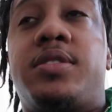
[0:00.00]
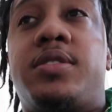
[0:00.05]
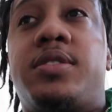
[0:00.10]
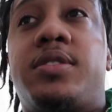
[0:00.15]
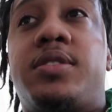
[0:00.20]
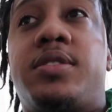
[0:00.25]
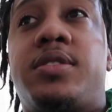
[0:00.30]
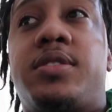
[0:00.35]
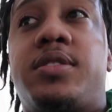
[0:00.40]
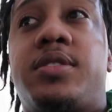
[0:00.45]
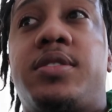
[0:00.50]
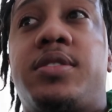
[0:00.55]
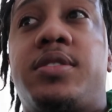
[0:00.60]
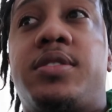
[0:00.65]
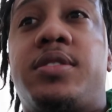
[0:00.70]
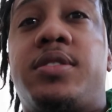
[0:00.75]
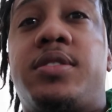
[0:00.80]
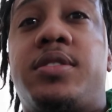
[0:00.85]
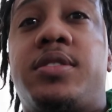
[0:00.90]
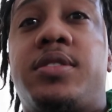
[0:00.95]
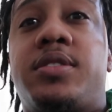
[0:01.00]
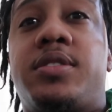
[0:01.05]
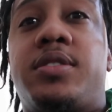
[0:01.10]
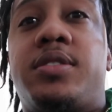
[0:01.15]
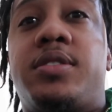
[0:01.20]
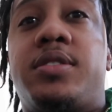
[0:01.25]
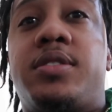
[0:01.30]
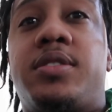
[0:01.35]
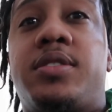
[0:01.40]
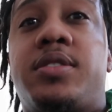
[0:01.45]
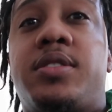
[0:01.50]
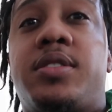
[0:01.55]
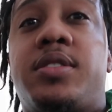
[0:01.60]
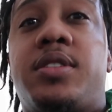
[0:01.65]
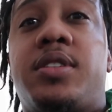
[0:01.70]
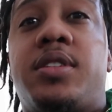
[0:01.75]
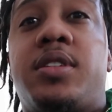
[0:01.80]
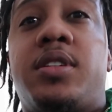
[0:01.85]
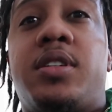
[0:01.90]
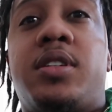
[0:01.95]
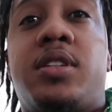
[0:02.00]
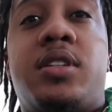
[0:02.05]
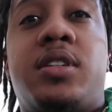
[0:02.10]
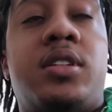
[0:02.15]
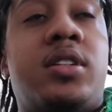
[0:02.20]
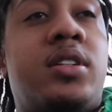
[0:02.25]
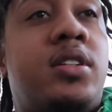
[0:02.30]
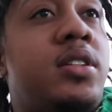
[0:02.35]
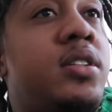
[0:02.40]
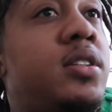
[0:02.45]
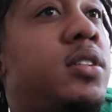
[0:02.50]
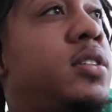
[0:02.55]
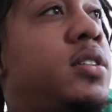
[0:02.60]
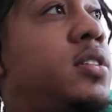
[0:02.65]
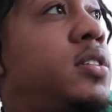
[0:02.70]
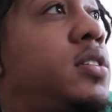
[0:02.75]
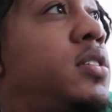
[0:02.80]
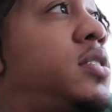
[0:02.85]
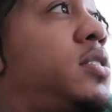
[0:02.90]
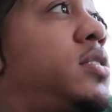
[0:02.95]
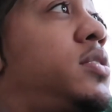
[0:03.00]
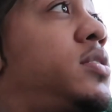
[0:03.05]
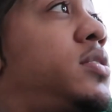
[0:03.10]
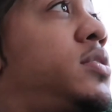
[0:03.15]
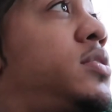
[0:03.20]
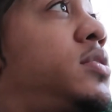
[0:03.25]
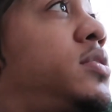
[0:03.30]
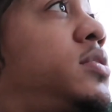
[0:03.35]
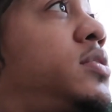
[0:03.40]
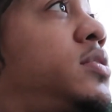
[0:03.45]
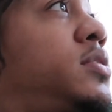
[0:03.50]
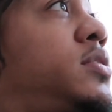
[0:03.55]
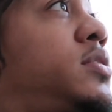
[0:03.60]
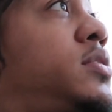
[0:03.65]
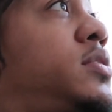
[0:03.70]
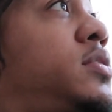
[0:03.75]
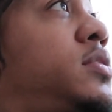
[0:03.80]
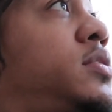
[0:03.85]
(not speaking)